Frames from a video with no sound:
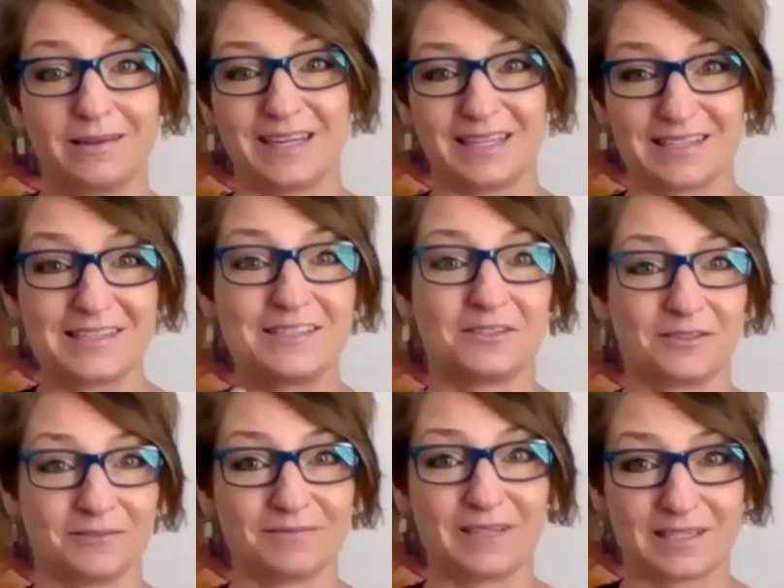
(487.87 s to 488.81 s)
it's
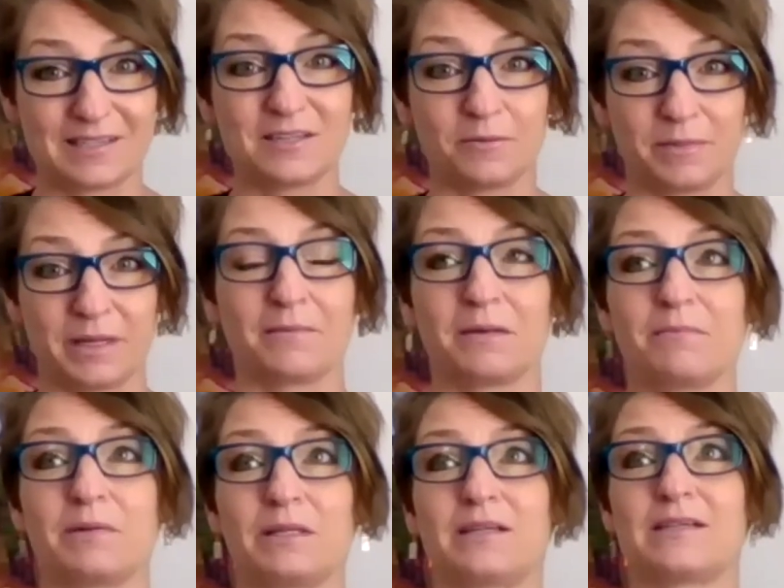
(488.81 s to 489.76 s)
still becoming
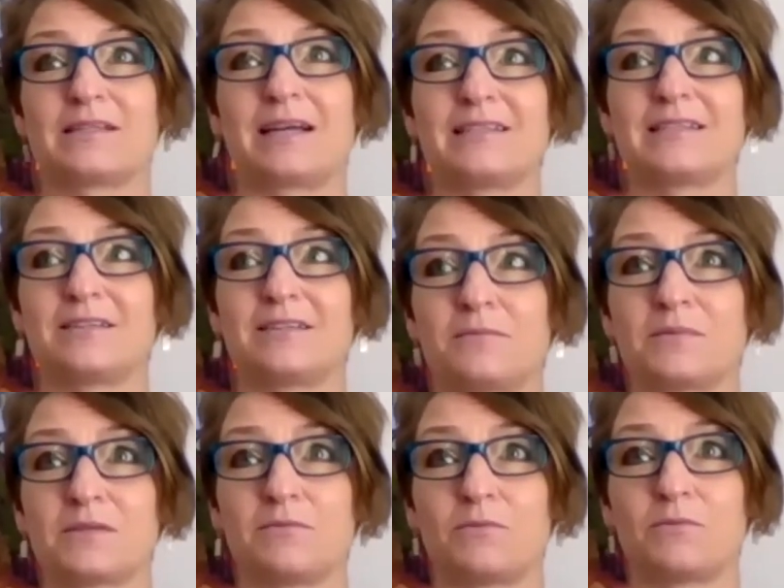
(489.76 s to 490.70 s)
politicized in
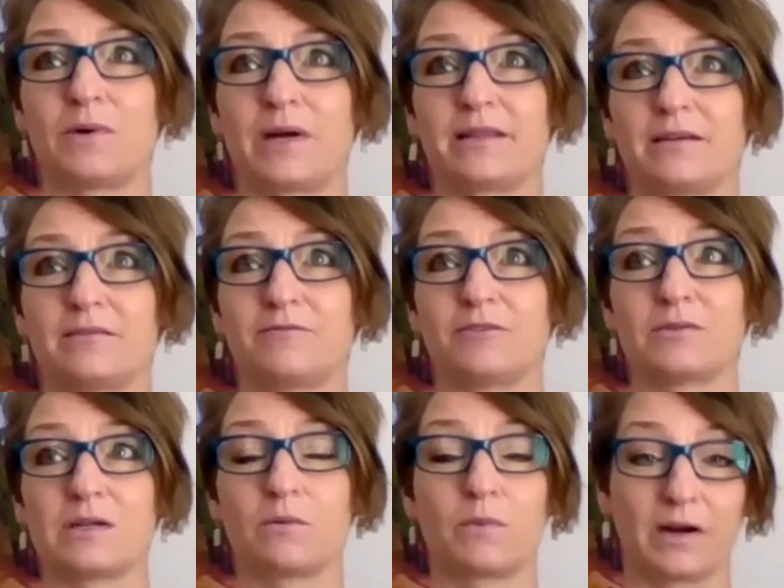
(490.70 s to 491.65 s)
terms of whether folks
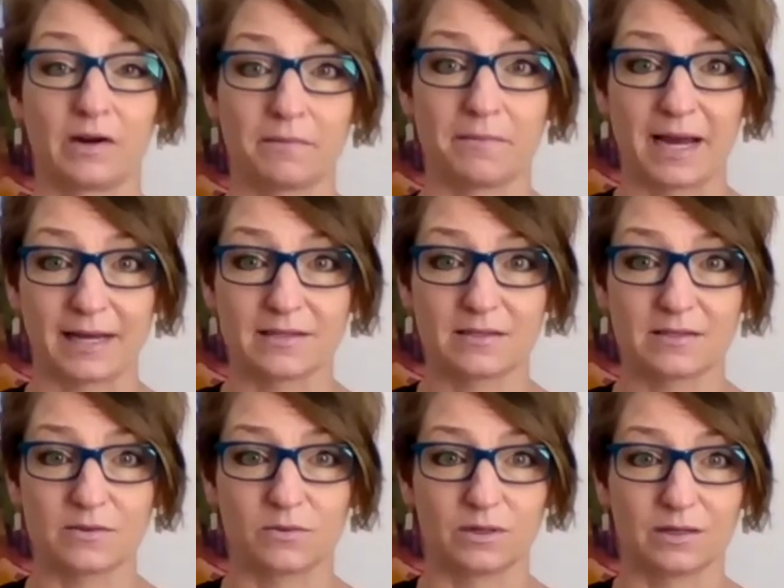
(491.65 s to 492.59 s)
are wearing masks
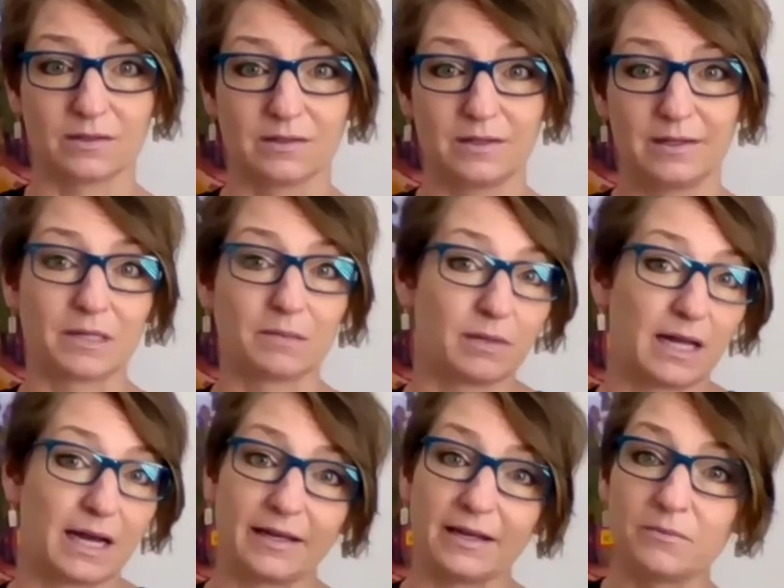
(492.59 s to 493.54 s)
or
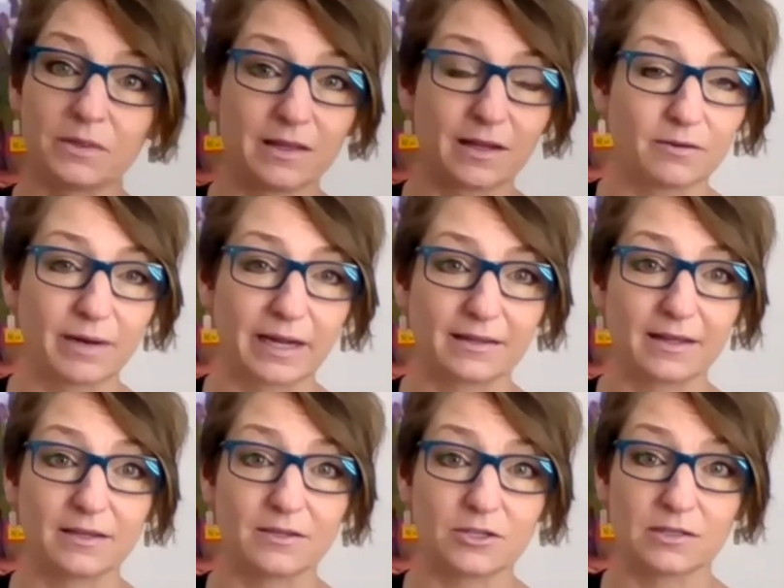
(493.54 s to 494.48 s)
complying with like
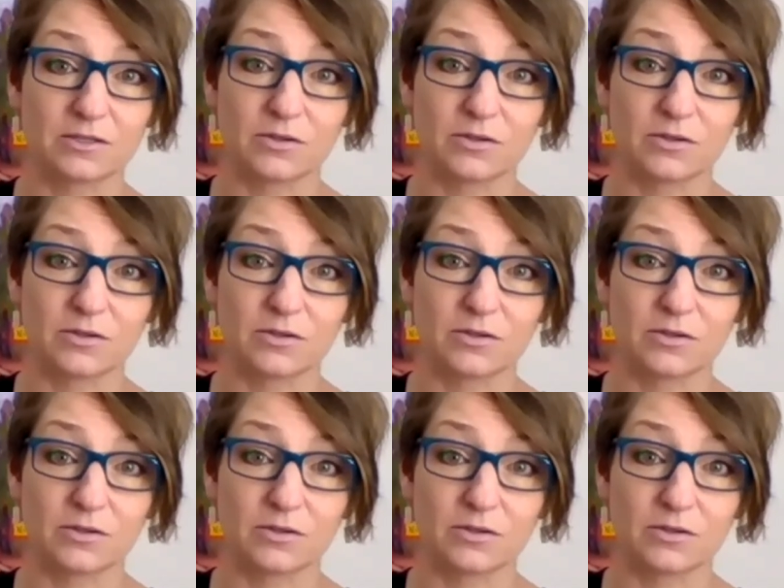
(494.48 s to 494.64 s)
regulations,